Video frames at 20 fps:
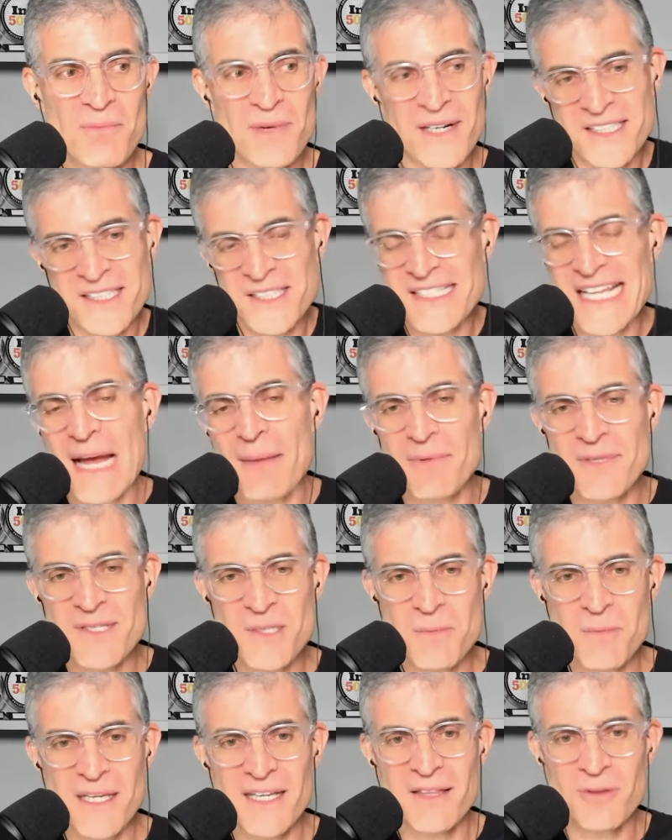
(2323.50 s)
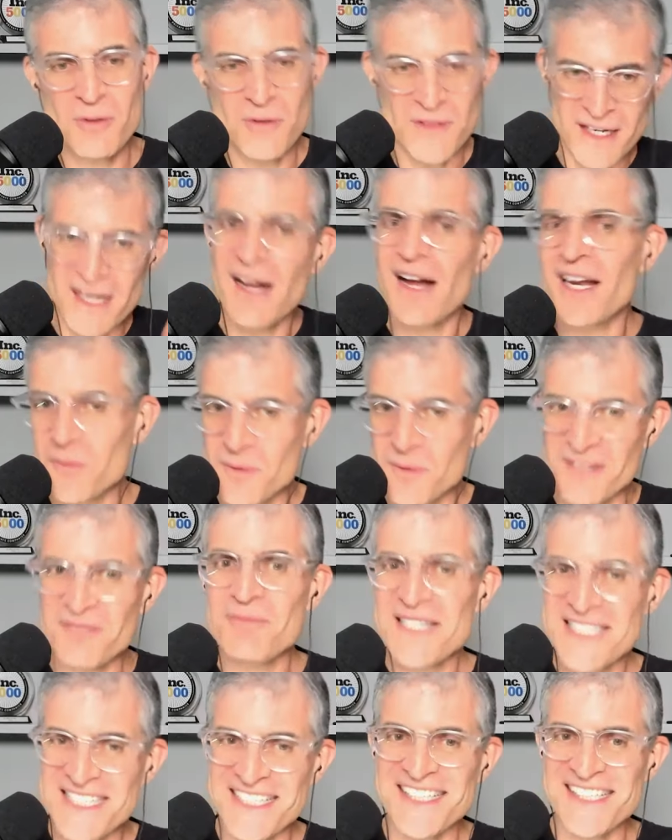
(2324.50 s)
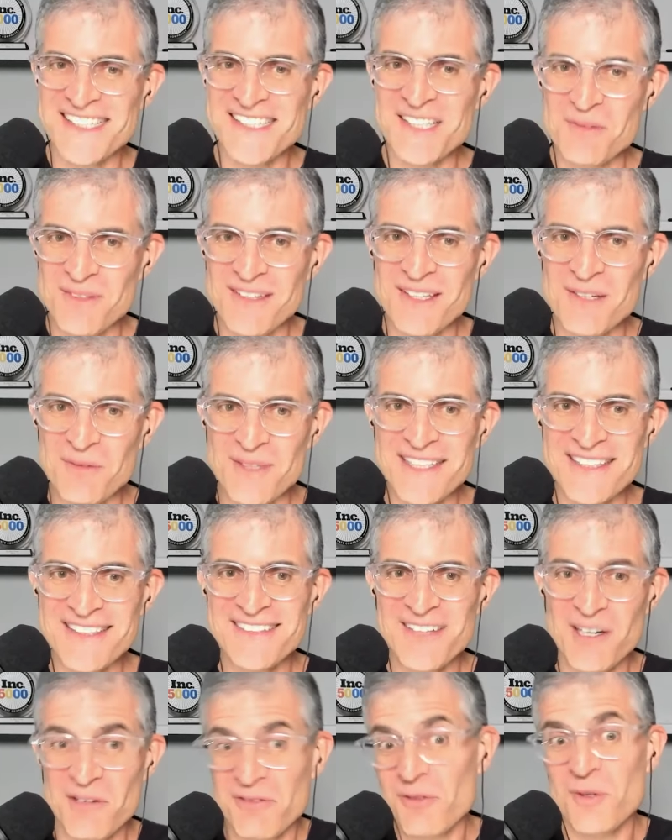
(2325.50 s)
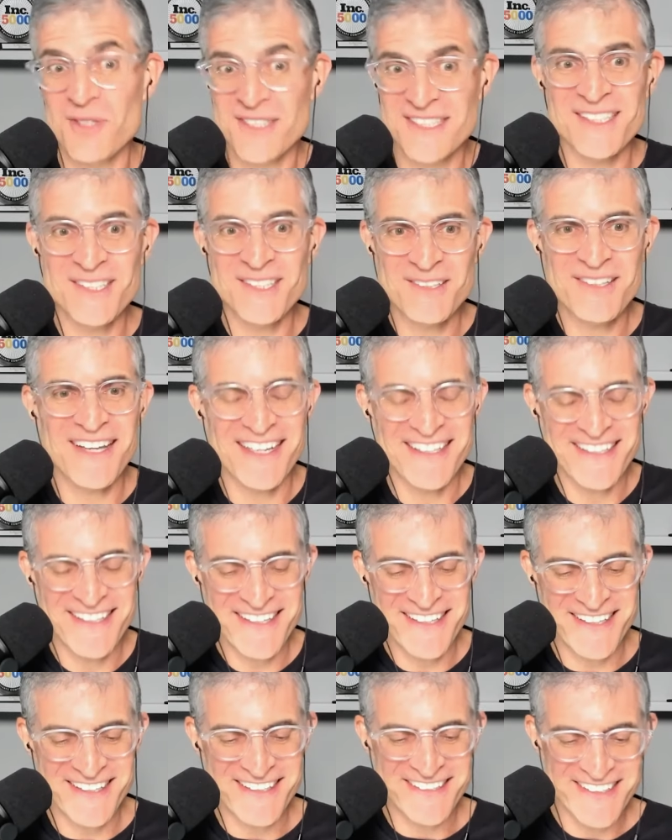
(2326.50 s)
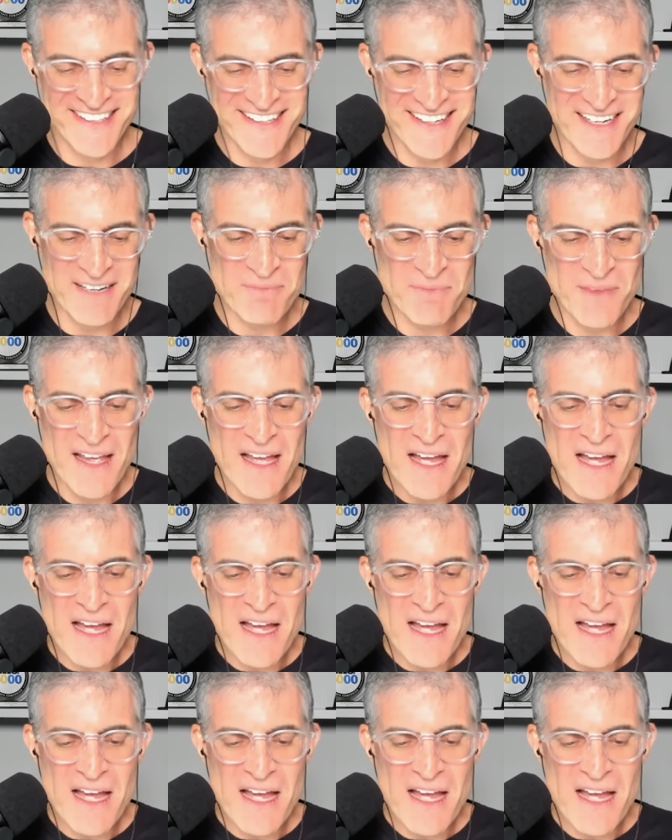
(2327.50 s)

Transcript: but it just happens to be through the conduit of business that we, that we are forced to do that. Yeah, yeah.